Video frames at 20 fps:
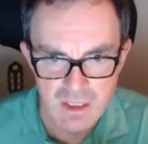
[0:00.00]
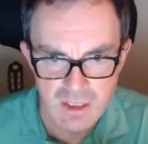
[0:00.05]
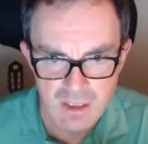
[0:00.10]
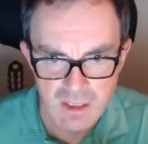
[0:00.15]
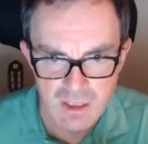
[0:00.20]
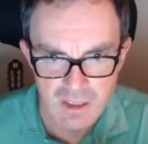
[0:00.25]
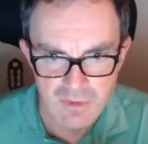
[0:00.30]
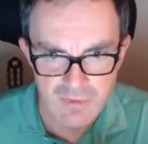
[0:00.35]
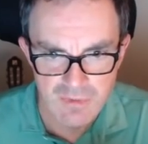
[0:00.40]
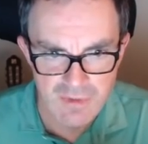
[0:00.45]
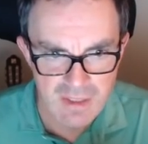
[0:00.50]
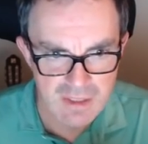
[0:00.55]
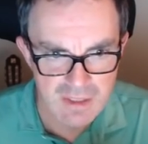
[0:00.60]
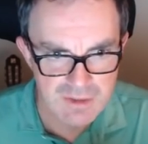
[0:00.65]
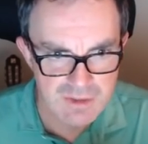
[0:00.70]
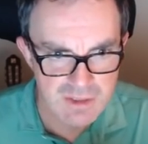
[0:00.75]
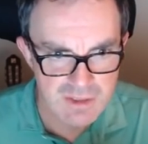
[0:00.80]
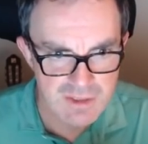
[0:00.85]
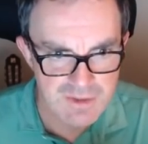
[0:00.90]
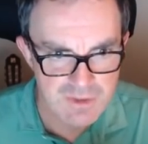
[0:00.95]
and that
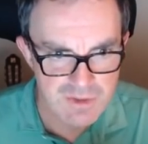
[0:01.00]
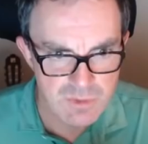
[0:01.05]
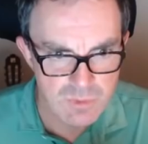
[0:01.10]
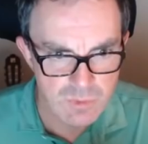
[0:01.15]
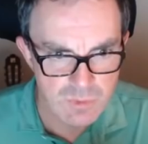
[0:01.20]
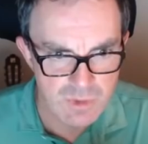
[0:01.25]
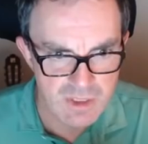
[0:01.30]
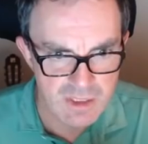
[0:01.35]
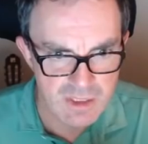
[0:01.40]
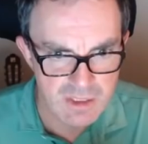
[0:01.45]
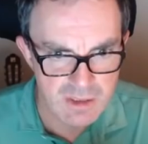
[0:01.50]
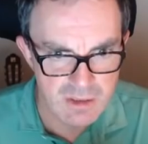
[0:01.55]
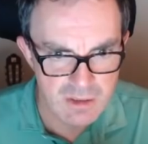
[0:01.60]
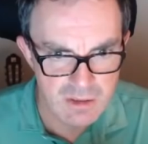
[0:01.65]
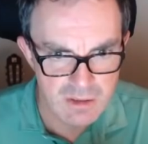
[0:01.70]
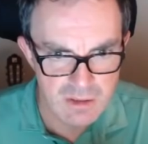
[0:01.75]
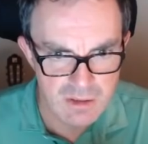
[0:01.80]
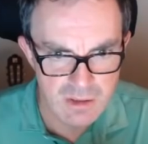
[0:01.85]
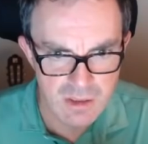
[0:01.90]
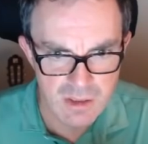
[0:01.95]
is annoying.
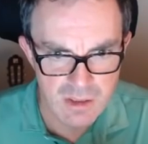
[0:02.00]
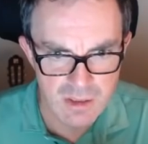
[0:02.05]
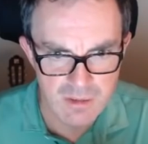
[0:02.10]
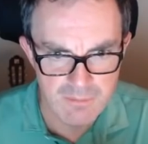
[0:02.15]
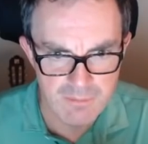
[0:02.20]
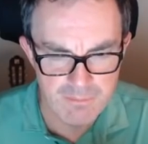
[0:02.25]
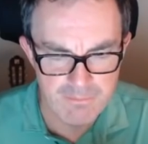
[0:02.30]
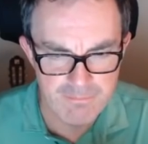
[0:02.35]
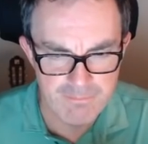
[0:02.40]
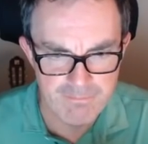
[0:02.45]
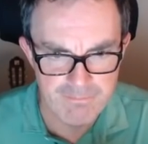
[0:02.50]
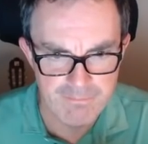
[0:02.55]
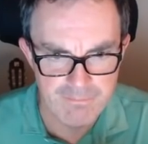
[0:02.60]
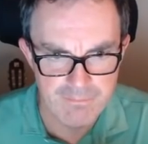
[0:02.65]
Um,